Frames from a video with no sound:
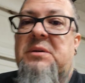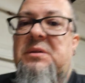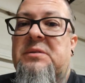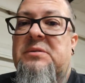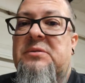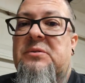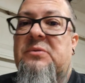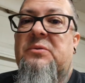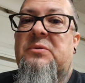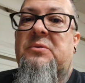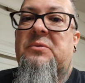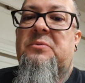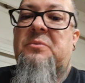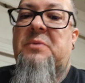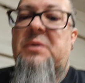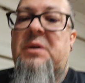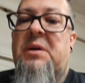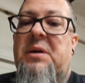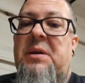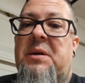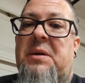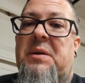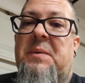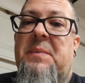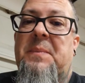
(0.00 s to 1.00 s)
so it'll
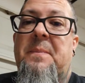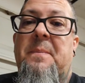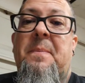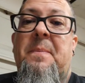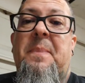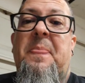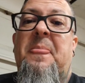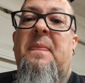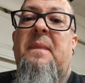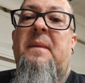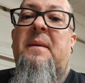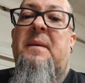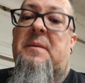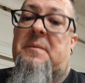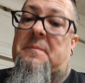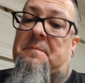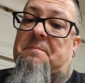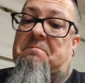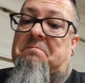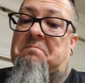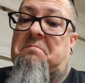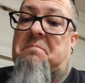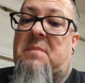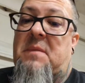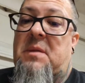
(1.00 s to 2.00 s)
run
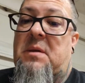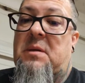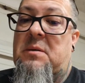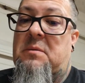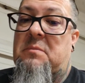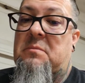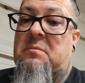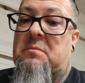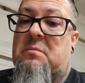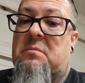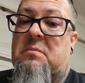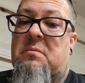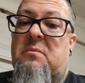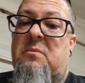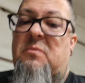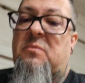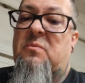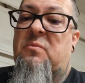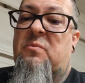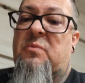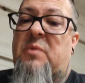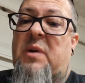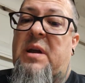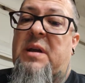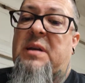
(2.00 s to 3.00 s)
and
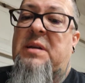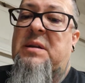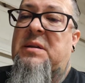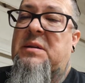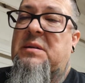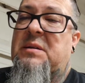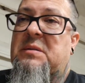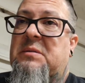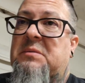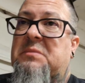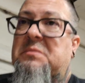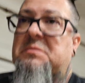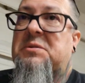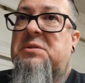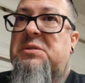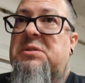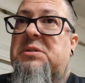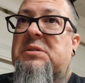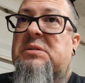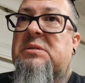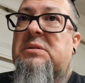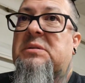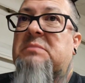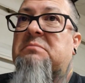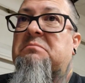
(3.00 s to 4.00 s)
ride it and
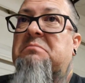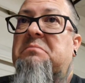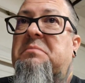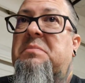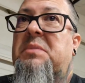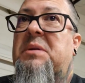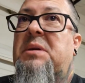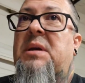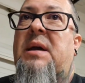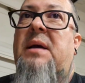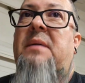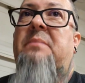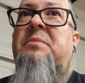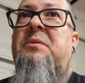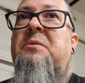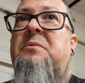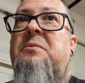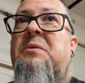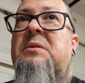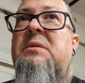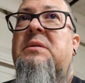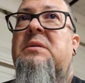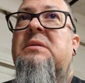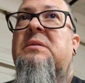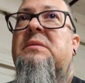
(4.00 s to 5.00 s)
just be happy
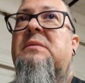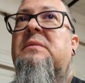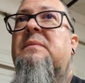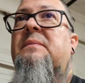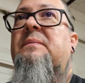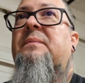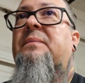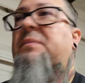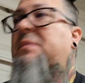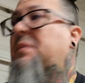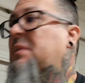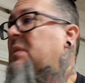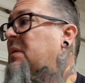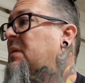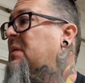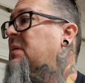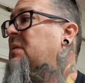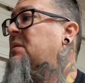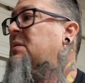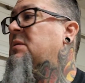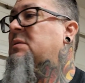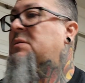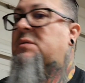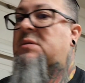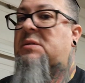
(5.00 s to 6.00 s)
with it.
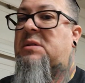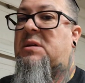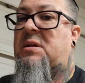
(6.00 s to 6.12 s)
Because